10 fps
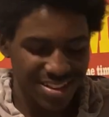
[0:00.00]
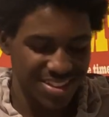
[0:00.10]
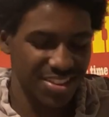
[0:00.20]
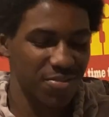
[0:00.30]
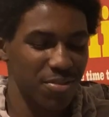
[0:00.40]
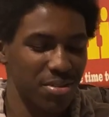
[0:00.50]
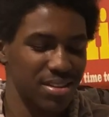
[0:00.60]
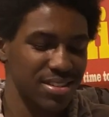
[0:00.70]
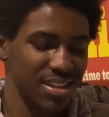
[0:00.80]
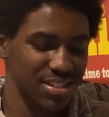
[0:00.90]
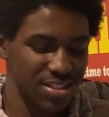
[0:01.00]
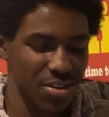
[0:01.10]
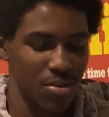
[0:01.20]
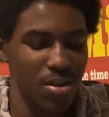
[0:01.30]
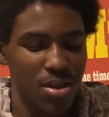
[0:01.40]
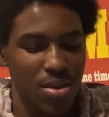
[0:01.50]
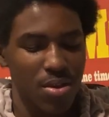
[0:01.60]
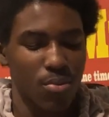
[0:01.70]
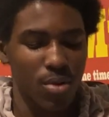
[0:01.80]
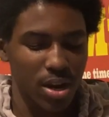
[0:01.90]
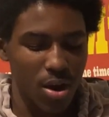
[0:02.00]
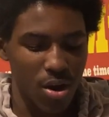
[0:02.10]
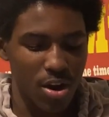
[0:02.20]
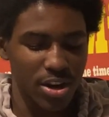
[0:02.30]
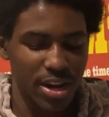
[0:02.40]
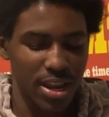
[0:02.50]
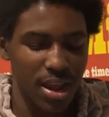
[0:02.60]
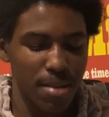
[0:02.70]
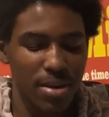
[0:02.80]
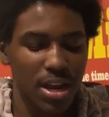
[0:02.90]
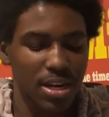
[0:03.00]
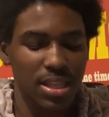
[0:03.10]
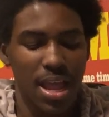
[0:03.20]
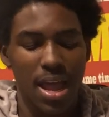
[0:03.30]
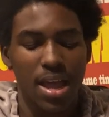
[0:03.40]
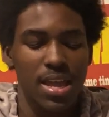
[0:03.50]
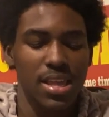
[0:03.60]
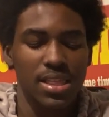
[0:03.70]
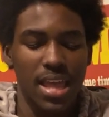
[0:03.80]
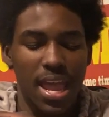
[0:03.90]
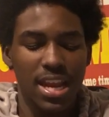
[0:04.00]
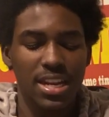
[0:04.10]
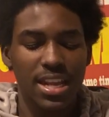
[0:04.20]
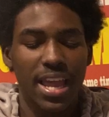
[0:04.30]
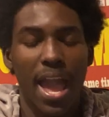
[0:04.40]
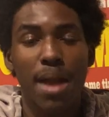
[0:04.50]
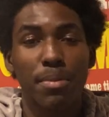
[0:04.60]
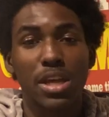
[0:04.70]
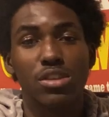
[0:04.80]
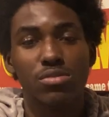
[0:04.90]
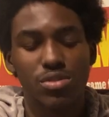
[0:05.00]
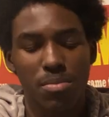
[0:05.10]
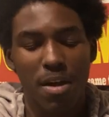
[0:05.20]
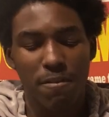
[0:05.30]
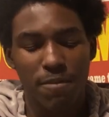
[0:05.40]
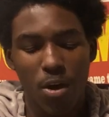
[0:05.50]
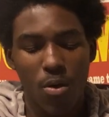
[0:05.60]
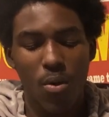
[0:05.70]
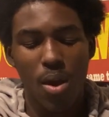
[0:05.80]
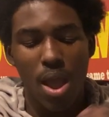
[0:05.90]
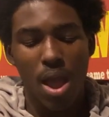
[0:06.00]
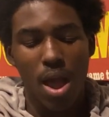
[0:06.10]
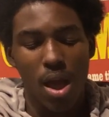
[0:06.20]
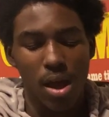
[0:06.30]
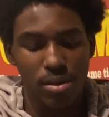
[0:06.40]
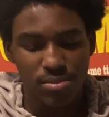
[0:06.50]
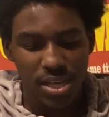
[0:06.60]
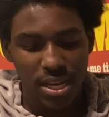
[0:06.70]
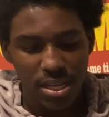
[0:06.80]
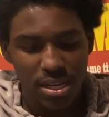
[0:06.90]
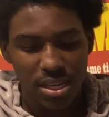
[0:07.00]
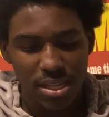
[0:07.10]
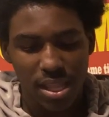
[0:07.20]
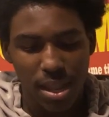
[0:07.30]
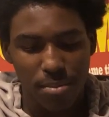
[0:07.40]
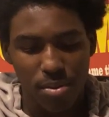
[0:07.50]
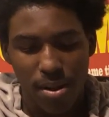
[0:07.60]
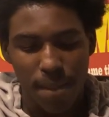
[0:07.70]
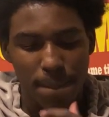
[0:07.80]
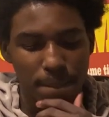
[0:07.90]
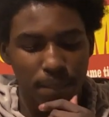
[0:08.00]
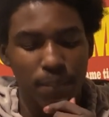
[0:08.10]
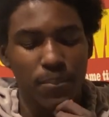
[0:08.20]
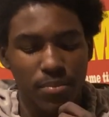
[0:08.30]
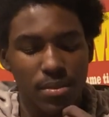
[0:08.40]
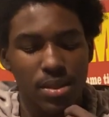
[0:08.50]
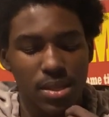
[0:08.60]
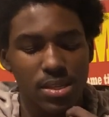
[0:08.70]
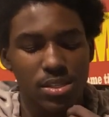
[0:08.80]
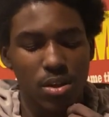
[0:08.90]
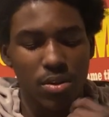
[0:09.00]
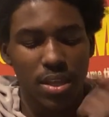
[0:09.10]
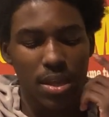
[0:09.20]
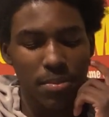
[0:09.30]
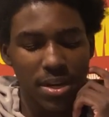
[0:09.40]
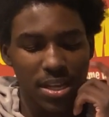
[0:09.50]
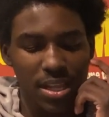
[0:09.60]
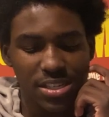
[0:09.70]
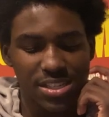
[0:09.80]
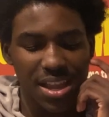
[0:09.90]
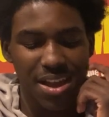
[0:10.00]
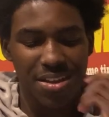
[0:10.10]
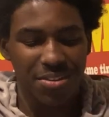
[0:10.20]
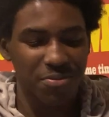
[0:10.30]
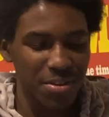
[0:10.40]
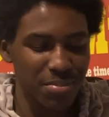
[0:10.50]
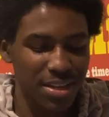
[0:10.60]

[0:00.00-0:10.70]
You feel what I'm saying? So, working harder. And I'm not gonna lie, the editing app I use on my phone updated, and like, bruh, is low-key coming in clutch now. You feel me?